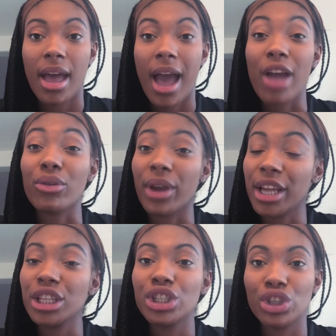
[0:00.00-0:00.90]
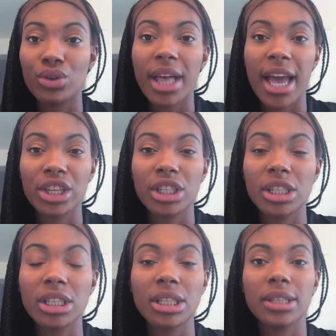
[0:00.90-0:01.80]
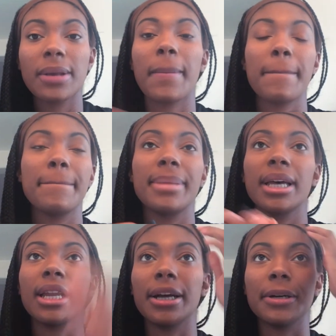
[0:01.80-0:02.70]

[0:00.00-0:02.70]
I rarely do lashes, but